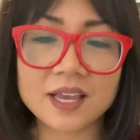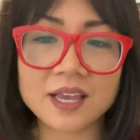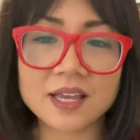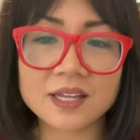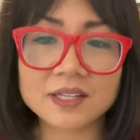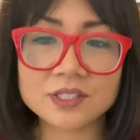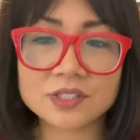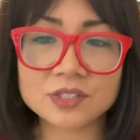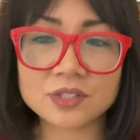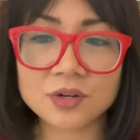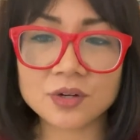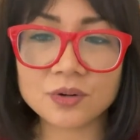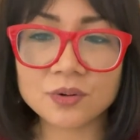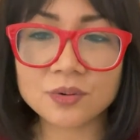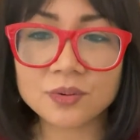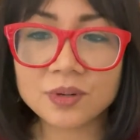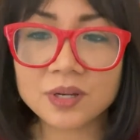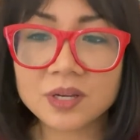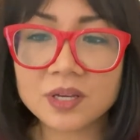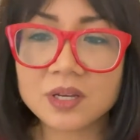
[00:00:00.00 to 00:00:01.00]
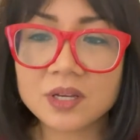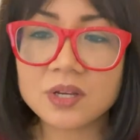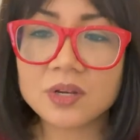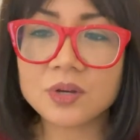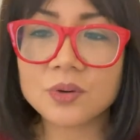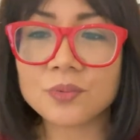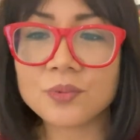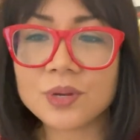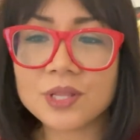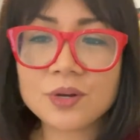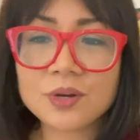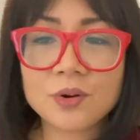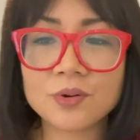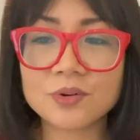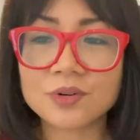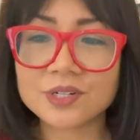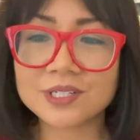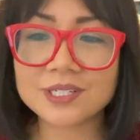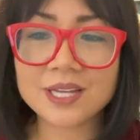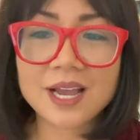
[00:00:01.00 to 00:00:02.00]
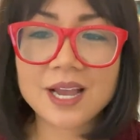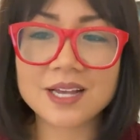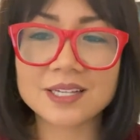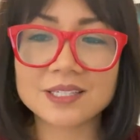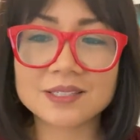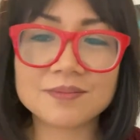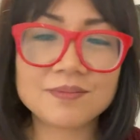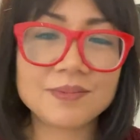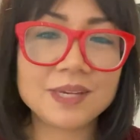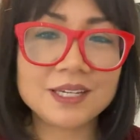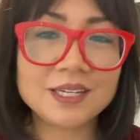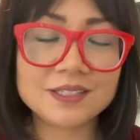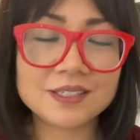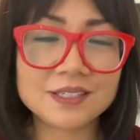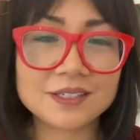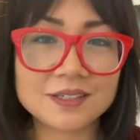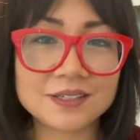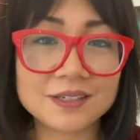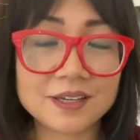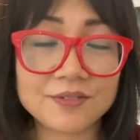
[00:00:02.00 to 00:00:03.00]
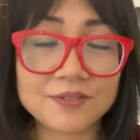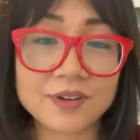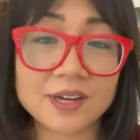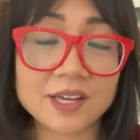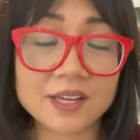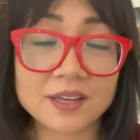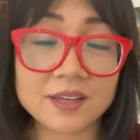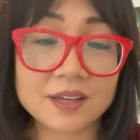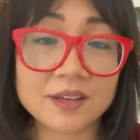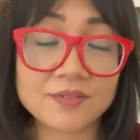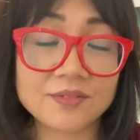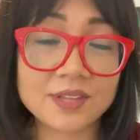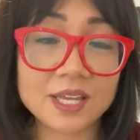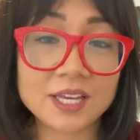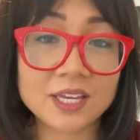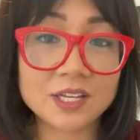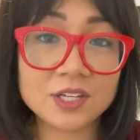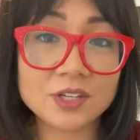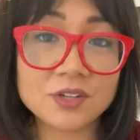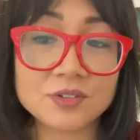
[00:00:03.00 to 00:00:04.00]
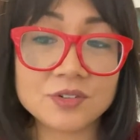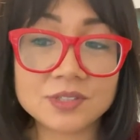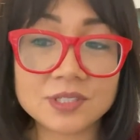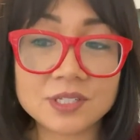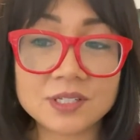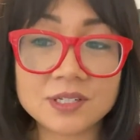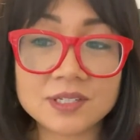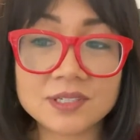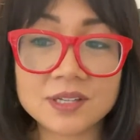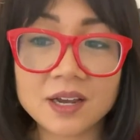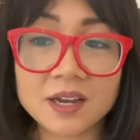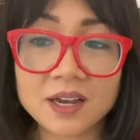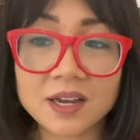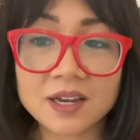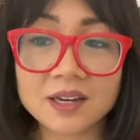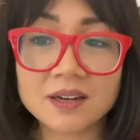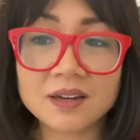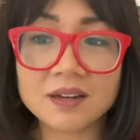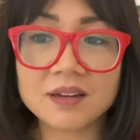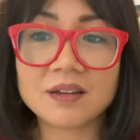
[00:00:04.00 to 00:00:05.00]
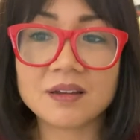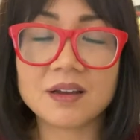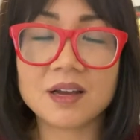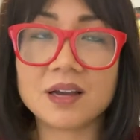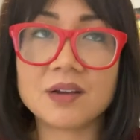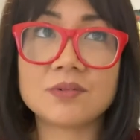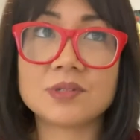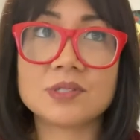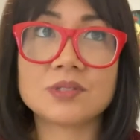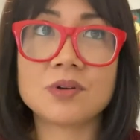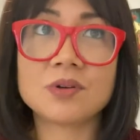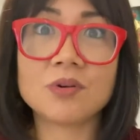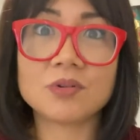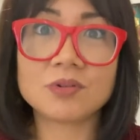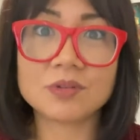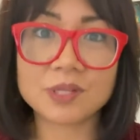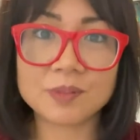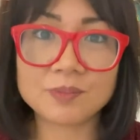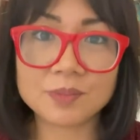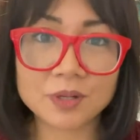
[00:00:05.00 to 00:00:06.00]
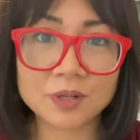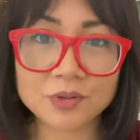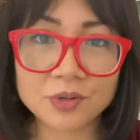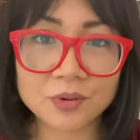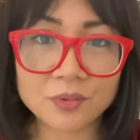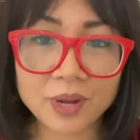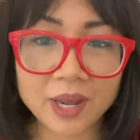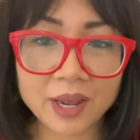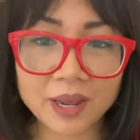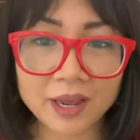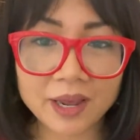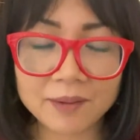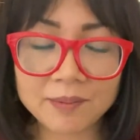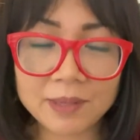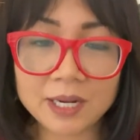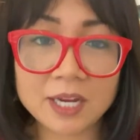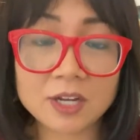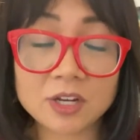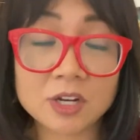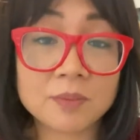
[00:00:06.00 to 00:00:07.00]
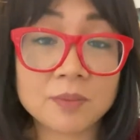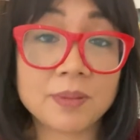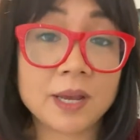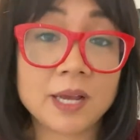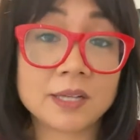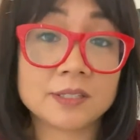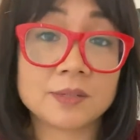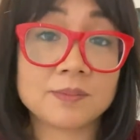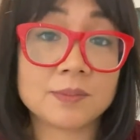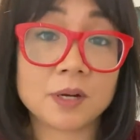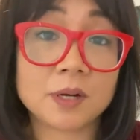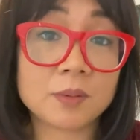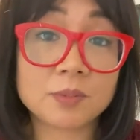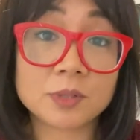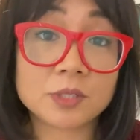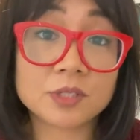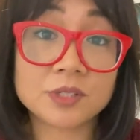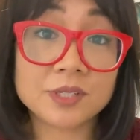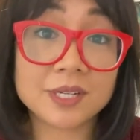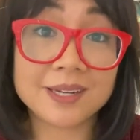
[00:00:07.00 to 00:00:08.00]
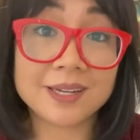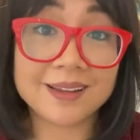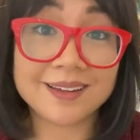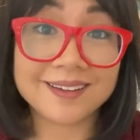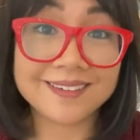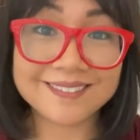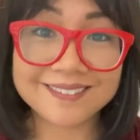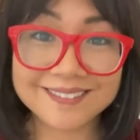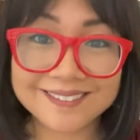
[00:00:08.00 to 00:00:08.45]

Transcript: And so when the owners asked me to if I if they can use the design, I was totally blown away. I mean, I couldn't pass up the opportunity.